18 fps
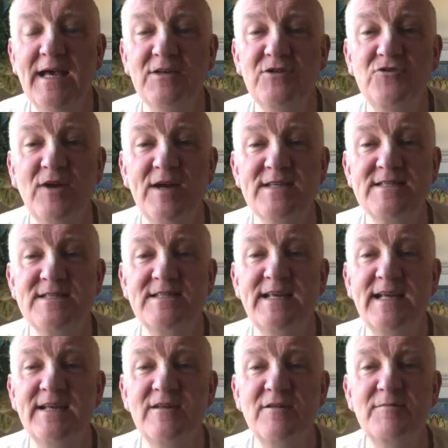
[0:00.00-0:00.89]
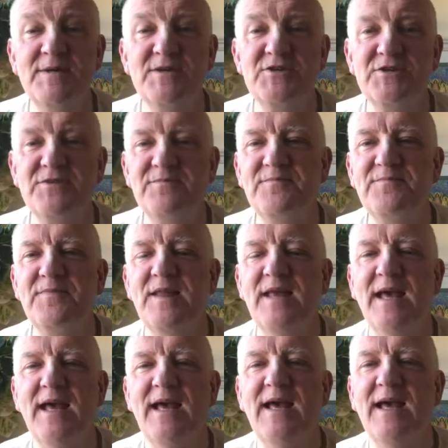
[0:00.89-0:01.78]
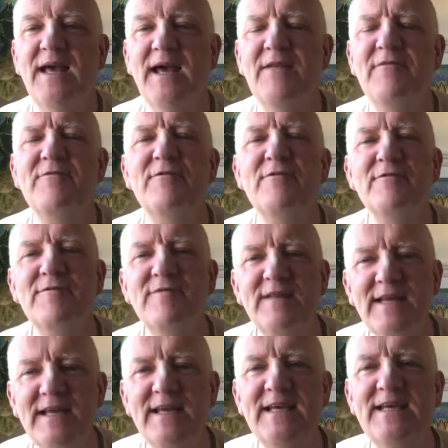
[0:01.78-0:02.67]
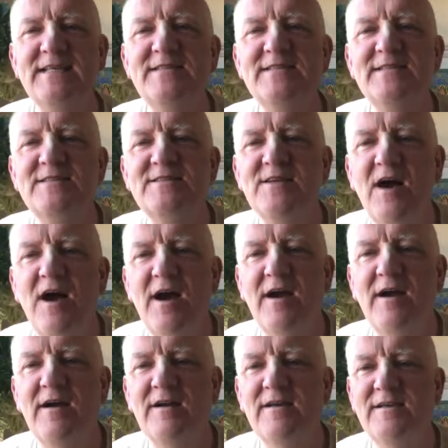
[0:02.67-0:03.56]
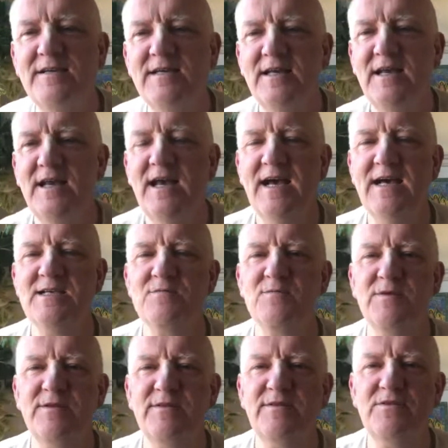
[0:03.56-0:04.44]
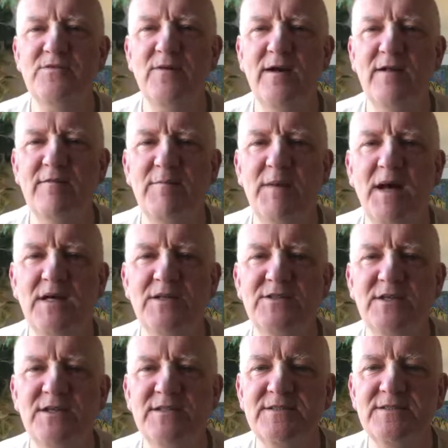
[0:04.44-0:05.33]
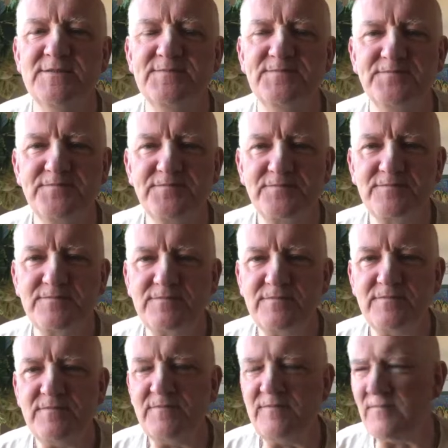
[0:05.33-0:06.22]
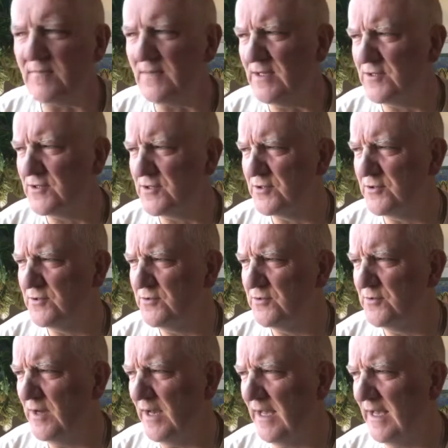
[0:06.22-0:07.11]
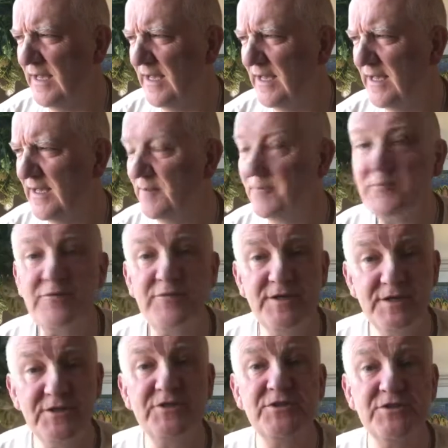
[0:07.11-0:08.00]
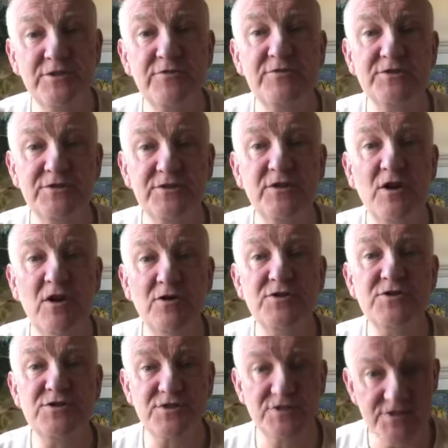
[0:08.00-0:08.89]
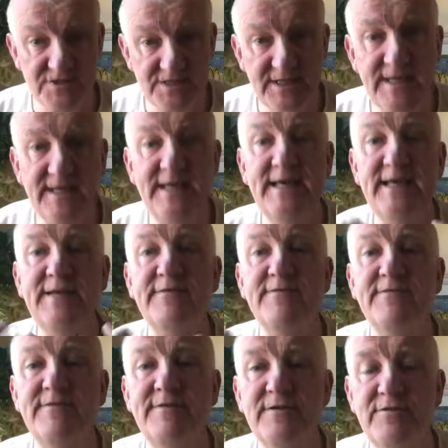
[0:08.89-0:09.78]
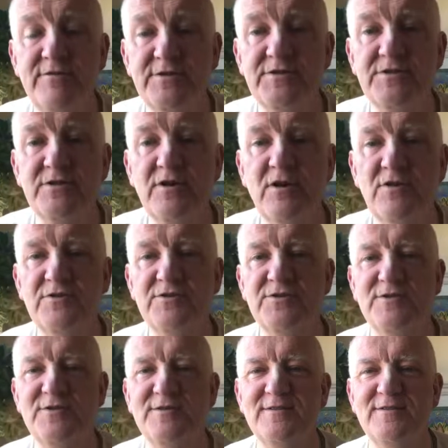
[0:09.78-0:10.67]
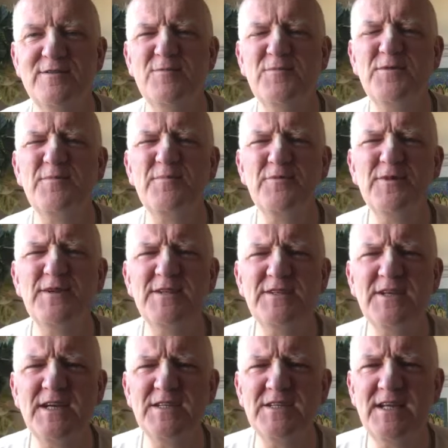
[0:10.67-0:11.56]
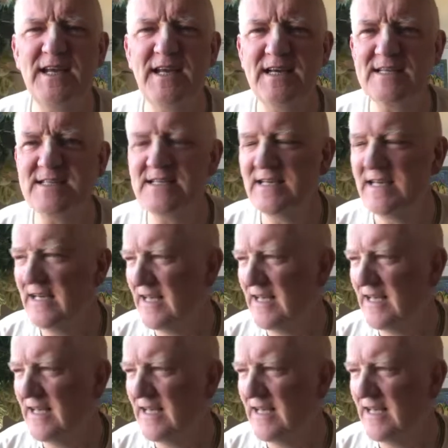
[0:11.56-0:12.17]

transcendental mission and fulfilling his desire as one of the 12 Mahajans to preach Krishna consciousness, to give Krishna consciousness. The word preach actually has